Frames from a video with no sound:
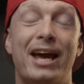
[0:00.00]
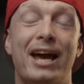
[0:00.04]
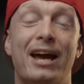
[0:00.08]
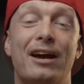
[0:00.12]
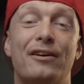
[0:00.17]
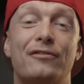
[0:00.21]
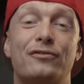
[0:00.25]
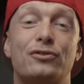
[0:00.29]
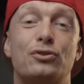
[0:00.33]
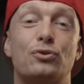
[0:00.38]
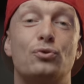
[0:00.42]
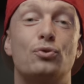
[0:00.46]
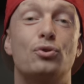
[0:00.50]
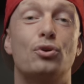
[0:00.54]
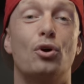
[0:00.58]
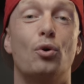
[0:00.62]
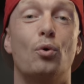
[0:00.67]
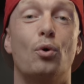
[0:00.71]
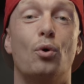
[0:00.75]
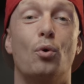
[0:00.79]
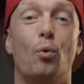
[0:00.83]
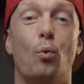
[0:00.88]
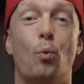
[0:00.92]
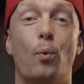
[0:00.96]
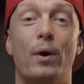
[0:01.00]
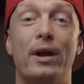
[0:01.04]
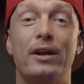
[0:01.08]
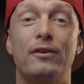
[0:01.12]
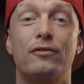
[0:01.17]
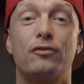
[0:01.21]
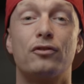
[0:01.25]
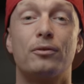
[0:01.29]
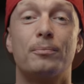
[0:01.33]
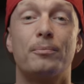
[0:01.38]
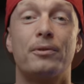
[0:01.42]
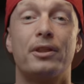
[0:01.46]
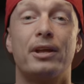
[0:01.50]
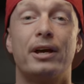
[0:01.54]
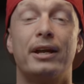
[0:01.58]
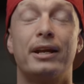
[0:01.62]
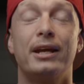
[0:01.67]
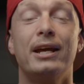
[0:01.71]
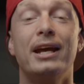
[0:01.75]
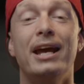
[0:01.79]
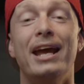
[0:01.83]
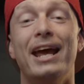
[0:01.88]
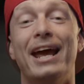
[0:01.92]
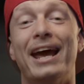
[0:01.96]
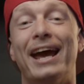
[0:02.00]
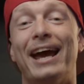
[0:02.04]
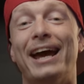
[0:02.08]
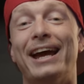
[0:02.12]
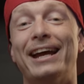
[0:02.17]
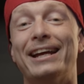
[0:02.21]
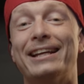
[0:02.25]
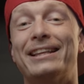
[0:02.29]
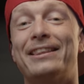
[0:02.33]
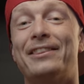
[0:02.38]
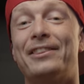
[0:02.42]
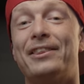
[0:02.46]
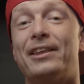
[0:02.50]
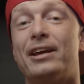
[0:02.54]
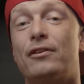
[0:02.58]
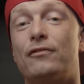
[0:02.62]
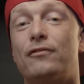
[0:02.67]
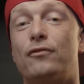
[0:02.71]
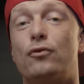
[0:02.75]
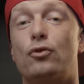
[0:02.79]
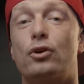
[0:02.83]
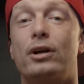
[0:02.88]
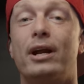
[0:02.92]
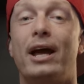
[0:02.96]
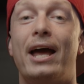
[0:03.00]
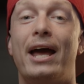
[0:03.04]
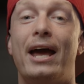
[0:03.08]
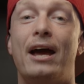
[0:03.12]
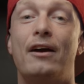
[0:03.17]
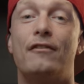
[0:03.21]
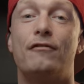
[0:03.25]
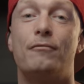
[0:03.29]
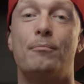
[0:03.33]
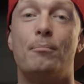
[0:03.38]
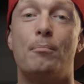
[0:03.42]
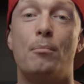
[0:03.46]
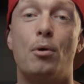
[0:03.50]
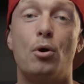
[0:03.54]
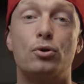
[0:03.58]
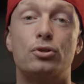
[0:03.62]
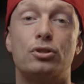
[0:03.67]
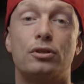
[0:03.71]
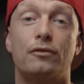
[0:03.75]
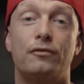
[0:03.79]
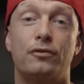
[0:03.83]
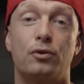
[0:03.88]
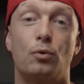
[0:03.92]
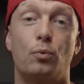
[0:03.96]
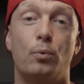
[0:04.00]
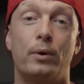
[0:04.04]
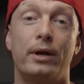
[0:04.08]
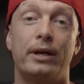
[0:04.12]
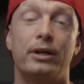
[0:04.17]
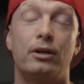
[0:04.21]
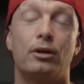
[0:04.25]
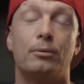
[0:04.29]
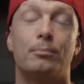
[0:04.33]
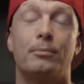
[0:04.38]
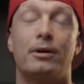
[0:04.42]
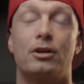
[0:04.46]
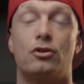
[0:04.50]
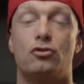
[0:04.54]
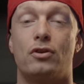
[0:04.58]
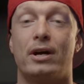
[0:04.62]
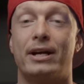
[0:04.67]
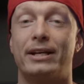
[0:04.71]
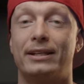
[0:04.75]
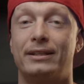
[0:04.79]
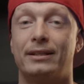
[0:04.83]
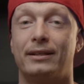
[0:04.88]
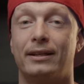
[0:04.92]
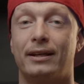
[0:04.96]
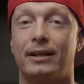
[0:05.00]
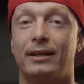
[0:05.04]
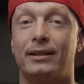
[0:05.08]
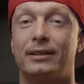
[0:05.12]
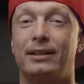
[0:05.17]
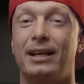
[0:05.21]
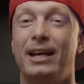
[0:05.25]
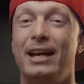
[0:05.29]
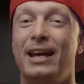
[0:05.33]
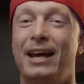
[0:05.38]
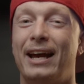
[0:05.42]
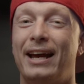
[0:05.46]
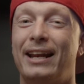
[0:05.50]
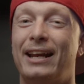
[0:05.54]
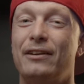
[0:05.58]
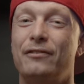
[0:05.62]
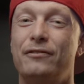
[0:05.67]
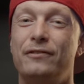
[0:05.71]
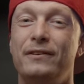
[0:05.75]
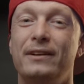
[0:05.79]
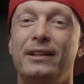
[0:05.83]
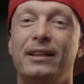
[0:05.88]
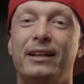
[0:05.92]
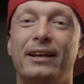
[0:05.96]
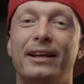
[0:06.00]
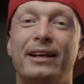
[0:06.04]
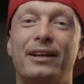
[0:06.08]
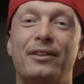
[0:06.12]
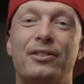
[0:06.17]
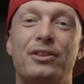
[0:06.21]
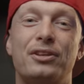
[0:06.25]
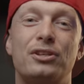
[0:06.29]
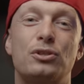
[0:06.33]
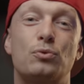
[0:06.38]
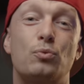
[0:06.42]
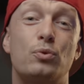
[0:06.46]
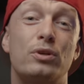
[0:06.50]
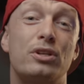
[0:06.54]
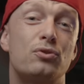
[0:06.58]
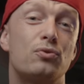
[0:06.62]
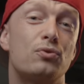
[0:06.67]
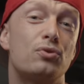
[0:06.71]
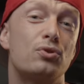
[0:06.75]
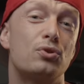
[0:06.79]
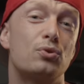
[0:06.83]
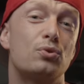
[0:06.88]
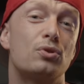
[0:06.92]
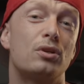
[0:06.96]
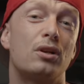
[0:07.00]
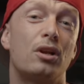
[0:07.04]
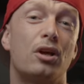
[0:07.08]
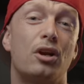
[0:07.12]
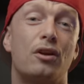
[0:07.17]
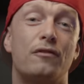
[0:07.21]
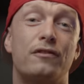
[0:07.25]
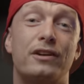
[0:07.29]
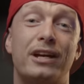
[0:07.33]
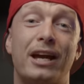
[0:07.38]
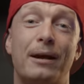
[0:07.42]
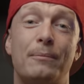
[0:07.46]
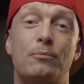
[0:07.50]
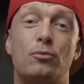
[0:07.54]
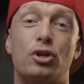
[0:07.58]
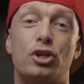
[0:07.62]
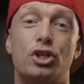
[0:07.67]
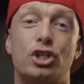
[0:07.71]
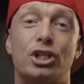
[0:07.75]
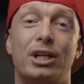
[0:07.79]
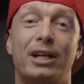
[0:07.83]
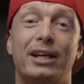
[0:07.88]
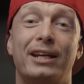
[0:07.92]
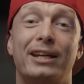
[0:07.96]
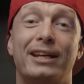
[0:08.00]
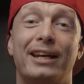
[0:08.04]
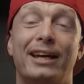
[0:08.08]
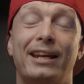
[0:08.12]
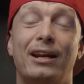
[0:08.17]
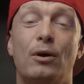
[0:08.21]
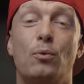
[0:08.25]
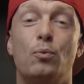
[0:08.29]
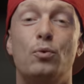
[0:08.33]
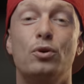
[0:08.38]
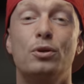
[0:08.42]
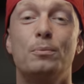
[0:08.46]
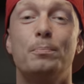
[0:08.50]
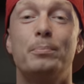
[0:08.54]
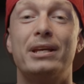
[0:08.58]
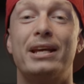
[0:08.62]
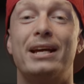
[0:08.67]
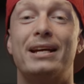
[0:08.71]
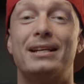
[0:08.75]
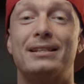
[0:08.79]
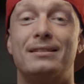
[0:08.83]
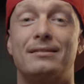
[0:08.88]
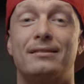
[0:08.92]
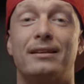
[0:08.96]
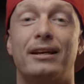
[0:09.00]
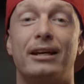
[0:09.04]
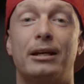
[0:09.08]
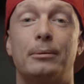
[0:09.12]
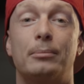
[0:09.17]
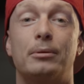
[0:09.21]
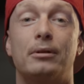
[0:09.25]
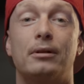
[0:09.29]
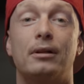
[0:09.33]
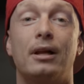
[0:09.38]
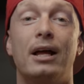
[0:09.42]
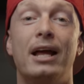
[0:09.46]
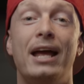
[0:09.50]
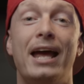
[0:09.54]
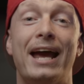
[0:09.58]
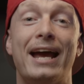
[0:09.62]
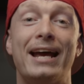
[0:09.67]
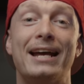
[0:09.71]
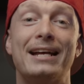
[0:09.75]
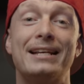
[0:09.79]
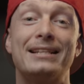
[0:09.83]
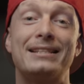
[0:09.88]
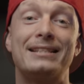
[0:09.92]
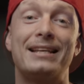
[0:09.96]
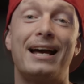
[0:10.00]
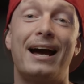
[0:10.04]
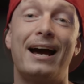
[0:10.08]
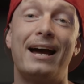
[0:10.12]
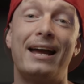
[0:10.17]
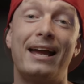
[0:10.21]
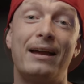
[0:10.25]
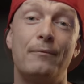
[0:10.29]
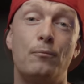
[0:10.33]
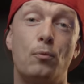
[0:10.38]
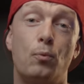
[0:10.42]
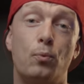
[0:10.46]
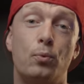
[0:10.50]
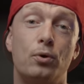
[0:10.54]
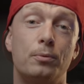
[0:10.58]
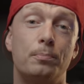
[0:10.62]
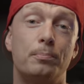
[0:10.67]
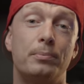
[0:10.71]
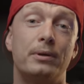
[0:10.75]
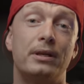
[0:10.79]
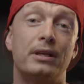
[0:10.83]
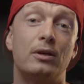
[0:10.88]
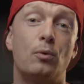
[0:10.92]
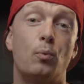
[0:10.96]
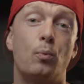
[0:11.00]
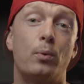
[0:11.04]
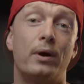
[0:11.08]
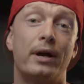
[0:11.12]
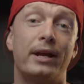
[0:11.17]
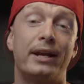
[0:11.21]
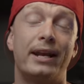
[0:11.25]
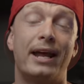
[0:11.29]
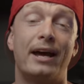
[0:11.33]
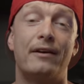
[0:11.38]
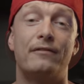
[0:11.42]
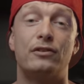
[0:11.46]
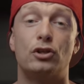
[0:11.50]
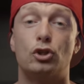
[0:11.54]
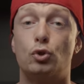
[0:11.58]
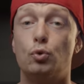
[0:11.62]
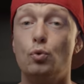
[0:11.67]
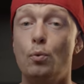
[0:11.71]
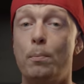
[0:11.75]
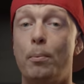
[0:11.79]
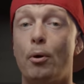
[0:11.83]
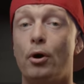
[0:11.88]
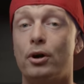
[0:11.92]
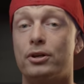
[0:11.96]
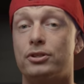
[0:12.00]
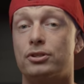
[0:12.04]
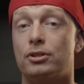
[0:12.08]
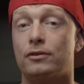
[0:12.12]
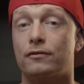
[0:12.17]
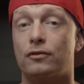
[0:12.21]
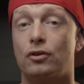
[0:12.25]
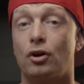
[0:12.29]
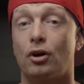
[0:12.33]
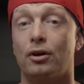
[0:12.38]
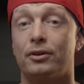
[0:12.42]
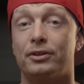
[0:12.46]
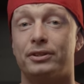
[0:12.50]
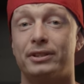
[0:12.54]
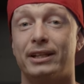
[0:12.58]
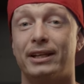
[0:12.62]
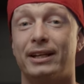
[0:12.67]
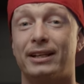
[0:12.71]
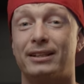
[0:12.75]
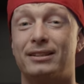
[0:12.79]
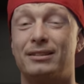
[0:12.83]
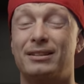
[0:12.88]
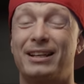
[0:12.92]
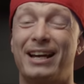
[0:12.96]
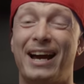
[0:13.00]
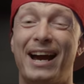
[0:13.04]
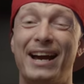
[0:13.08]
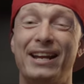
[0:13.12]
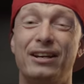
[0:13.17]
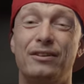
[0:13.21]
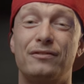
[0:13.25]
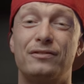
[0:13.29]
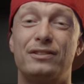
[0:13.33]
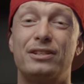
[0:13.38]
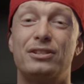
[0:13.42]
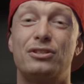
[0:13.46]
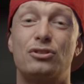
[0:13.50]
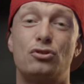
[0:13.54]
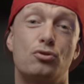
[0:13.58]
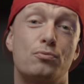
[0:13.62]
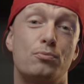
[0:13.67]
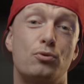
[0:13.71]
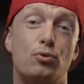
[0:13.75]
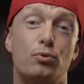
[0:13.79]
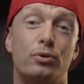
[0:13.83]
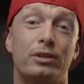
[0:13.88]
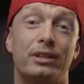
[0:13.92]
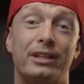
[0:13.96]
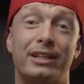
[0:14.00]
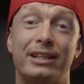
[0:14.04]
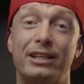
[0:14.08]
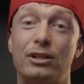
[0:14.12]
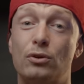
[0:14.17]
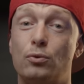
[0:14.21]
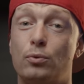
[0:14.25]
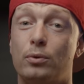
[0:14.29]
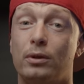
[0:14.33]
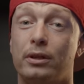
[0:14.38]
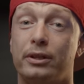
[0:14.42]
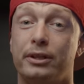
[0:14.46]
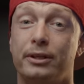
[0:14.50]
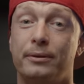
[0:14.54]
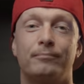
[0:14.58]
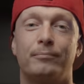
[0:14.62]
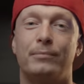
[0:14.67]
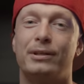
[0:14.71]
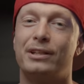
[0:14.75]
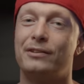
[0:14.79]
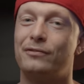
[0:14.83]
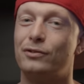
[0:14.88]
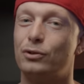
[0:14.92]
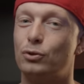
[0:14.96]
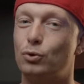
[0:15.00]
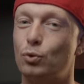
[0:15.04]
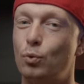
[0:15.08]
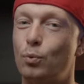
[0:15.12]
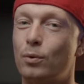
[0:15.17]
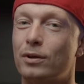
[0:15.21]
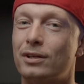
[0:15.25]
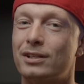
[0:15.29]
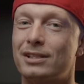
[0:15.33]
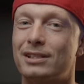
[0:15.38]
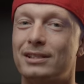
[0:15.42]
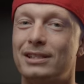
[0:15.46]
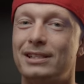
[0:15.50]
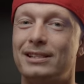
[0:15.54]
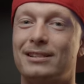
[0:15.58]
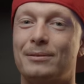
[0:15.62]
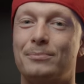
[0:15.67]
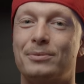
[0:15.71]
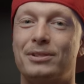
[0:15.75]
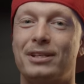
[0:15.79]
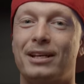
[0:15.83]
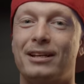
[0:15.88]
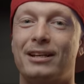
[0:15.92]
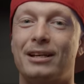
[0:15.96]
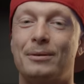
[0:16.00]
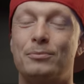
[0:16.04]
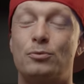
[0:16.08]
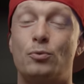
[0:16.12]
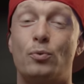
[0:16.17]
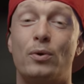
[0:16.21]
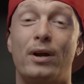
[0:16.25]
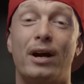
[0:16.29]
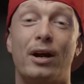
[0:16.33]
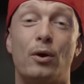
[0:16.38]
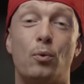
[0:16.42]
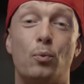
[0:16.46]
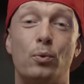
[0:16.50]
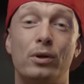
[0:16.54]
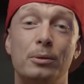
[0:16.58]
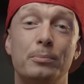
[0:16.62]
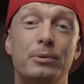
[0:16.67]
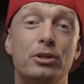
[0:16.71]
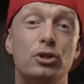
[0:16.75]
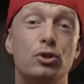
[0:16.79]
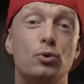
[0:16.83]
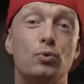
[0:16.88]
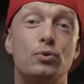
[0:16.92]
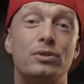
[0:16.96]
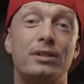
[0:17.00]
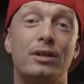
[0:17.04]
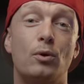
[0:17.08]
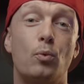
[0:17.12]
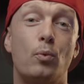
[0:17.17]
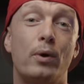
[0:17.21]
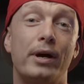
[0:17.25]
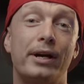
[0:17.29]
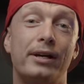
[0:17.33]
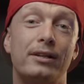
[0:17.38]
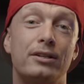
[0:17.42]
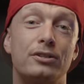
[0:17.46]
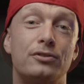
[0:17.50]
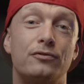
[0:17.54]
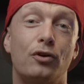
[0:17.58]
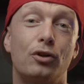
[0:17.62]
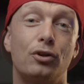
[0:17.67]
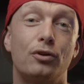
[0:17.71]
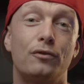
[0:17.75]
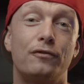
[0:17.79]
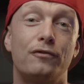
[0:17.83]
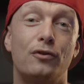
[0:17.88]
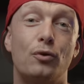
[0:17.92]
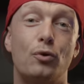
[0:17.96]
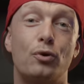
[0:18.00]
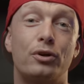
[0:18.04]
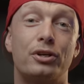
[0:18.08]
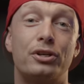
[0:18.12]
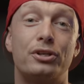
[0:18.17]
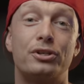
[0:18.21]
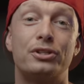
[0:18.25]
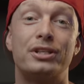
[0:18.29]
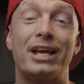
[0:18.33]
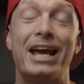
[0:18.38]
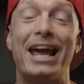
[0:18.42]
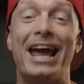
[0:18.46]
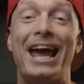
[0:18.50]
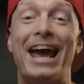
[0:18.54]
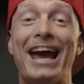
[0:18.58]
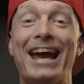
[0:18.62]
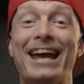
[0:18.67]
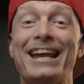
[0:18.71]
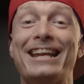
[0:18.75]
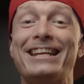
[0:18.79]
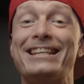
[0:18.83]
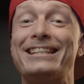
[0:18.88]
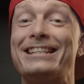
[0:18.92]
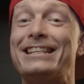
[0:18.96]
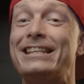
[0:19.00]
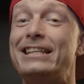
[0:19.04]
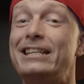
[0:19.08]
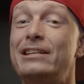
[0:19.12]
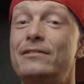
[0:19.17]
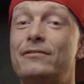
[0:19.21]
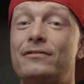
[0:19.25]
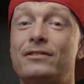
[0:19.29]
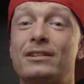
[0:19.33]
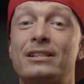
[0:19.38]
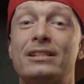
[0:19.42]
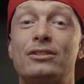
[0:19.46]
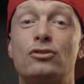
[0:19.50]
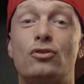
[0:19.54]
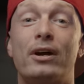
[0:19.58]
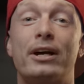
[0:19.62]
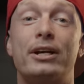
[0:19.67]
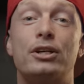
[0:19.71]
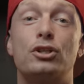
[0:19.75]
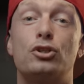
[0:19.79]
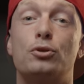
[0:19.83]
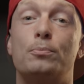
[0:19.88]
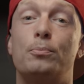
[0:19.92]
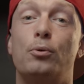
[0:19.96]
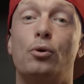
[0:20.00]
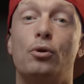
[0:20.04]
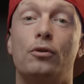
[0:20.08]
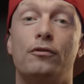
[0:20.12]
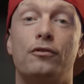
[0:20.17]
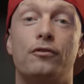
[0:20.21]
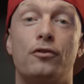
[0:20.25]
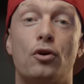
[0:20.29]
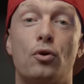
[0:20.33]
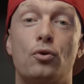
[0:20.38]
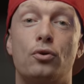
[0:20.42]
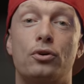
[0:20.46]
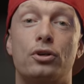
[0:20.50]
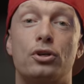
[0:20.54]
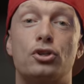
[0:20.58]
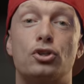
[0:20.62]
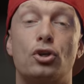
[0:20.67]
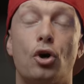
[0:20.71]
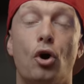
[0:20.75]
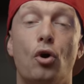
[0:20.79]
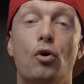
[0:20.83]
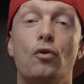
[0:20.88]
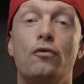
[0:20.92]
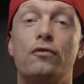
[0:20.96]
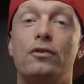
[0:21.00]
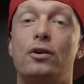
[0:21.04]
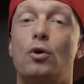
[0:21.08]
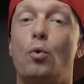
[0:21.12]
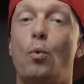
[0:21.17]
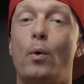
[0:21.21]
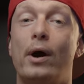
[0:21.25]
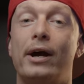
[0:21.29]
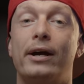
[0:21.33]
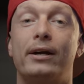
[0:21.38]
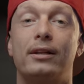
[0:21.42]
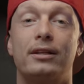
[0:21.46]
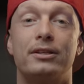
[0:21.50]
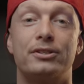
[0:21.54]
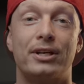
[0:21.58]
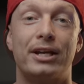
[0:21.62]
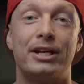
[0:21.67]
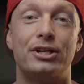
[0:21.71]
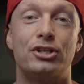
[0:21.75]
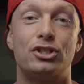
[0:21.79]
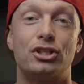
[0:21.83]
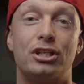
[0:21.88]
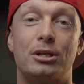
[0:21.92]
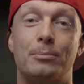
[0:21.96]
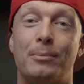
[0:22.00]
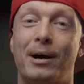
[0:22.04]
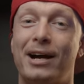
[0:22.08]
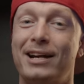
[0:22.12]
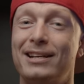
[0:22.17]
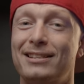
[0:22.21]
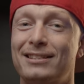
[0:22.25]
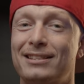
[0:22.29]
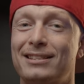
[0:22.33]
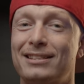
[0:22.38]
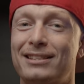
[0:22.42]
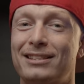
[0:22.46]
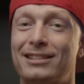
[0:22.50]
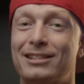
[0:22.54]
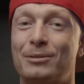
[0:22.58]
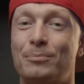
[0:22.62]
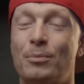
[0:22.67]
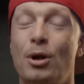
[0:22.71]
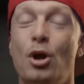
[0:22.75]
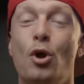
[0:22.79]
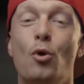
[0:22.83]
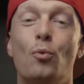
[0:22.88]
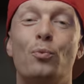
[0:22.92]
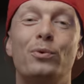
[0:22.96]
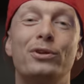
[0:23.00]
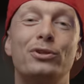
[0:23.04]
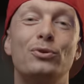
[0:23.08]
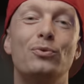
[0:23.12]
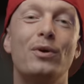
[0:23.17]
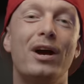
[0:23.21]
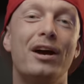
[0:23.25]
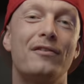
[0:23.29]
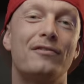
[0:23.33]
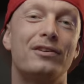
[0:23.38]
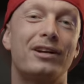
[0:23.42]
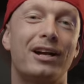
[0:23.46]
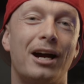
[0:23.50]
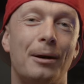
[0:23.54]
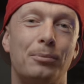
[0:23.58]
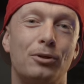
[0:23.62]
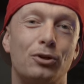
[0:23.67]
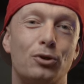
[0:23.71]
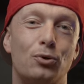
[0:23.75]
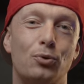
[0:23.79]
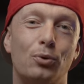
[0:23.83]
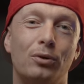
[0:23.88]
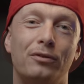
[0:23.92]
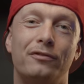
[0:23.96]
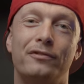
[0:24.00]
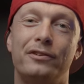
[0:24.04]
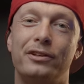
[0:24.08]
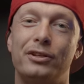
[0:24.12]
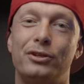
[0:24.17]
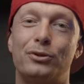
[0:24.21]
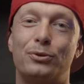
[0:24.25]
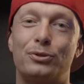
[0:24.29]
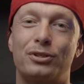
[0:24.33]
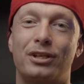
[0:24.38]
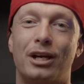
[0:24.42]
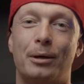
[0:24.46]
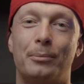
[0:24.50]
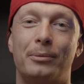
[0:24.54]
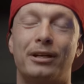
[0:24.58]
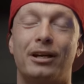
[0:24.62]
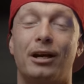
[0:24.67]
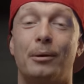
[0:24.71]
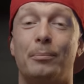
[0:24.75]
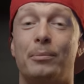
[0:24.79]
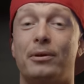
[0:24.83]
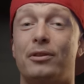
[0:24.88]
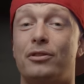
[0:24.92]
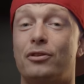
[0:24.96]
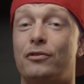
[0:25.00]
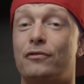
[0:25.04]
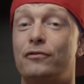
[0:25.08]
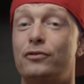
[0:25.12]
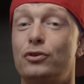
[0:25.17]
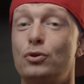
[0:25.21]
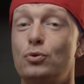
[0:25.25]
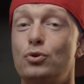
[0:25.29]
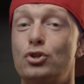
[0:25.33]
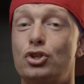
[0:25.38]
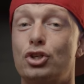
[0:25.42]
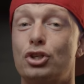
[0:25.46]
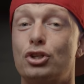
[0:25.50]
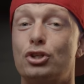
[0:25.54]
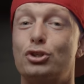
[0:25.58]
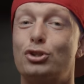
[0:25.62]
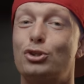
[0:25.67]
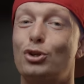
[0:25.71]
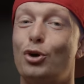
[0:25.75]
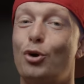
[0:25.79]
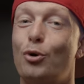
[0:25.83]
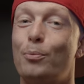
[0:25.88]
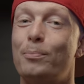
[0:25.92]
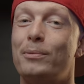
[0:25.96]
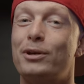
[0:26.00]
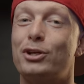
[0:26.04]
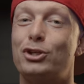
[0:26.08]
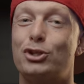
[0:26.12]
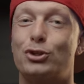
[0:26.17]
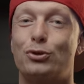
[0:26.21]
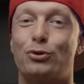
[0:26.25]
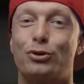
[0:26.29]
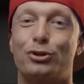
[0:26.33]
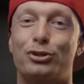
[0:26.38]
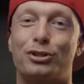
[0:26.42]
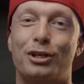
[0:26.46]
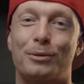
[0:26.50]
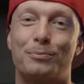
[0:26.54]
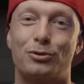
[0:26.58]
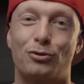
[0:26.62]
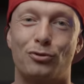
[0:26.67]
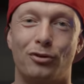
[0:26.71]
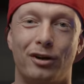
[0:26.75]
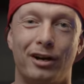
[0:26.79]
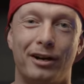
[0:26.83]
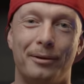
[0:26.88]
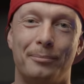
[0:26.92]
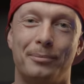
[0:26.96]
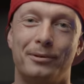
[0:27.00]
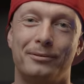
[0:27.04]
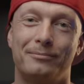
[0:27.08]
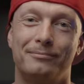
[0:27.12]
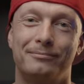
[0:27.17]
have to go away from that and therefore have most of the weight on my right hand. And I feel like this would introduce a lot of camera shake and I wouldn't be as stable as I would be when having two points of contact kind of distributed equally. But if you do want to see some setups where I will be using a wireless follow focus and even trying to pull focus over a wireless HDMI system, we do have a couple cool videos coming up in the future, so make sure to subscribe.